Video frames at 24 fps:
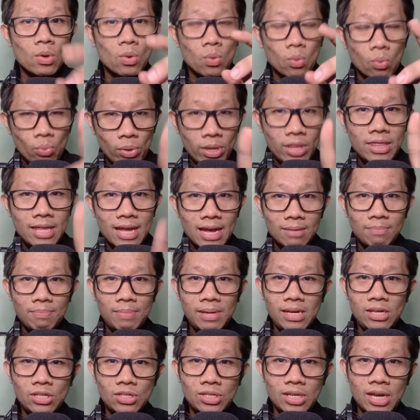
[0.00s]
With that
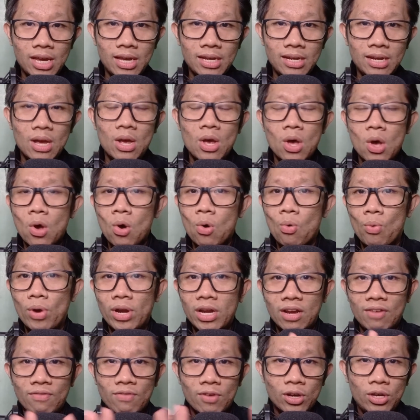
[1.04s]
being said,
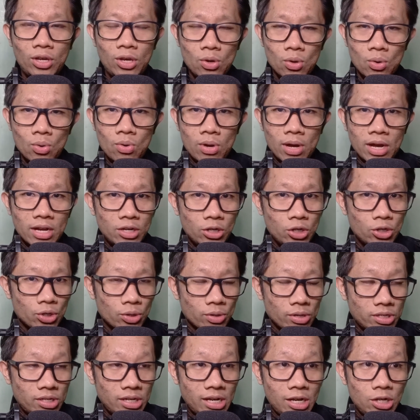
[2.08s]
whenever you, an
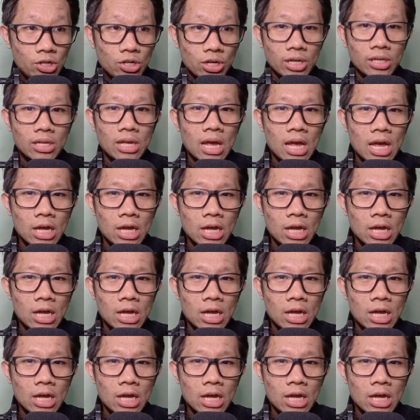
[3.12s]
insurance agent,